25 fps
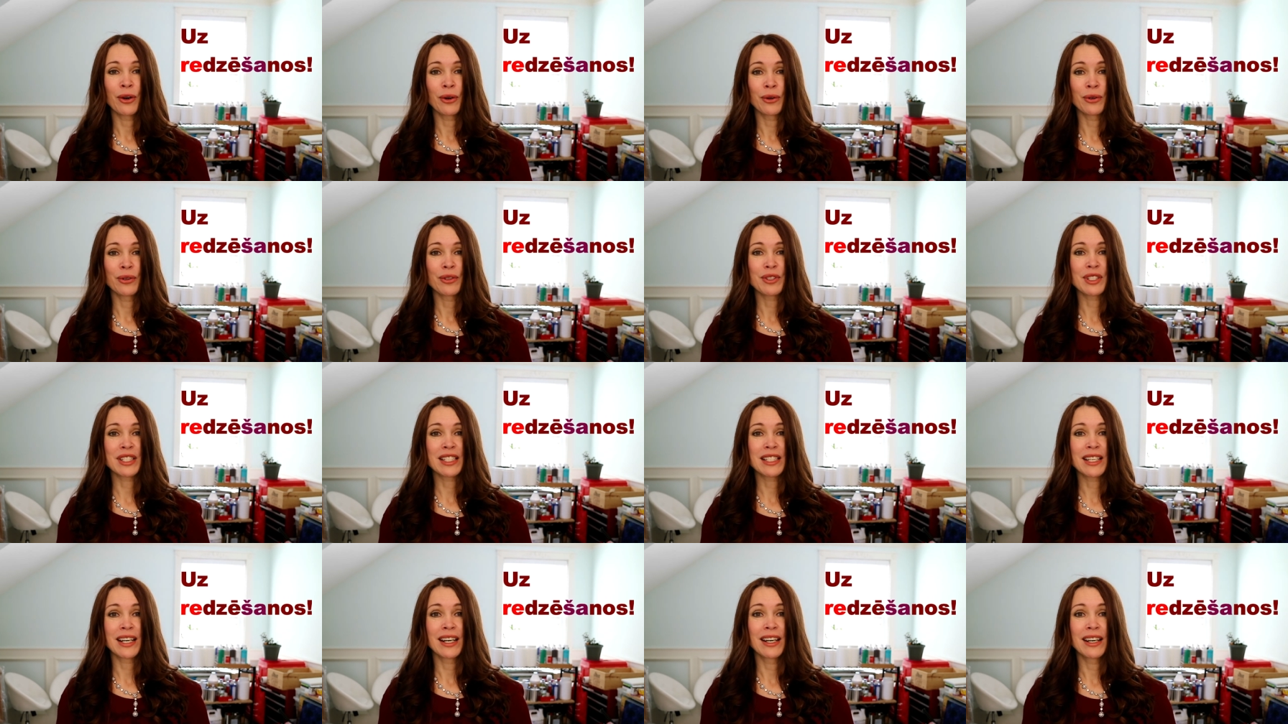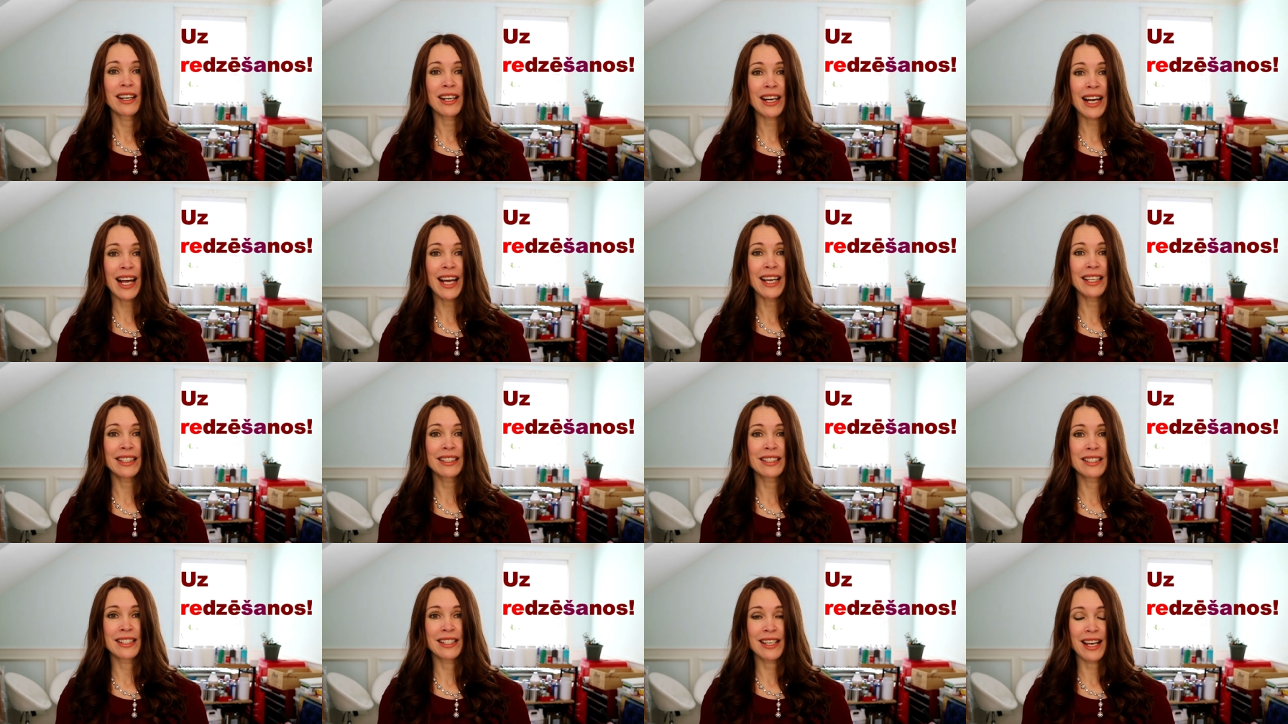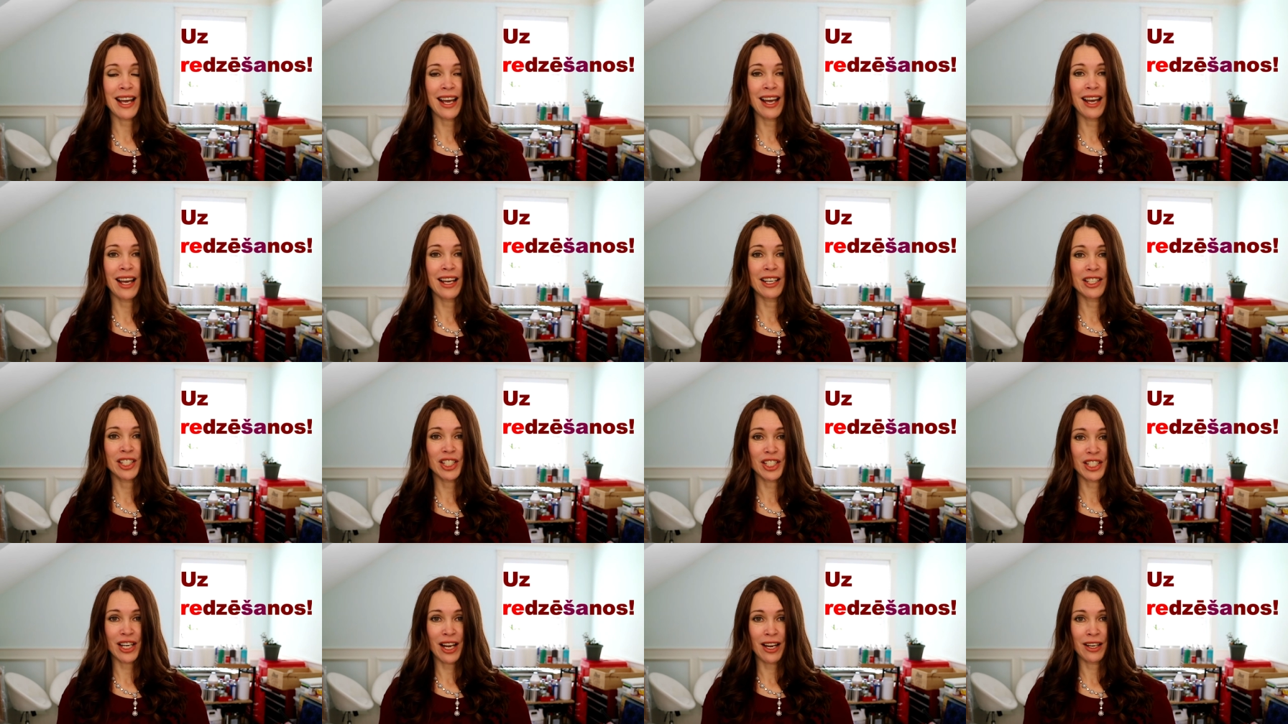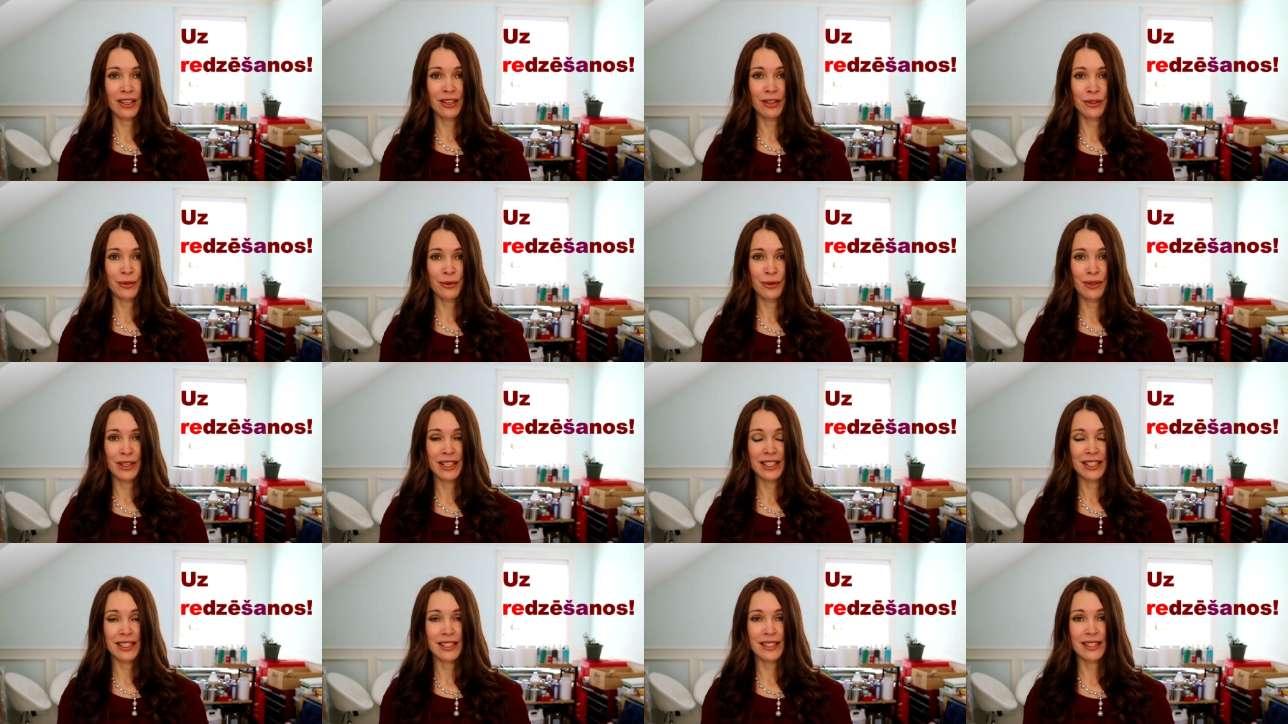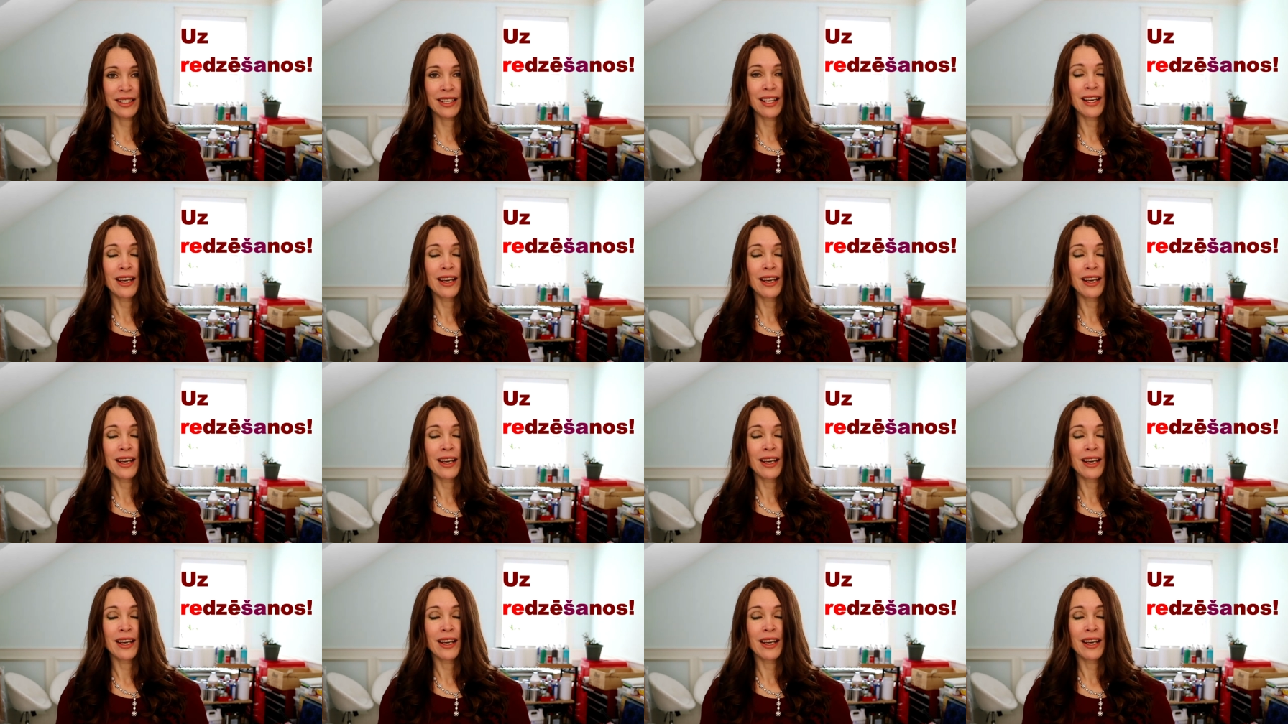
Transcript: Uz redzēšanos.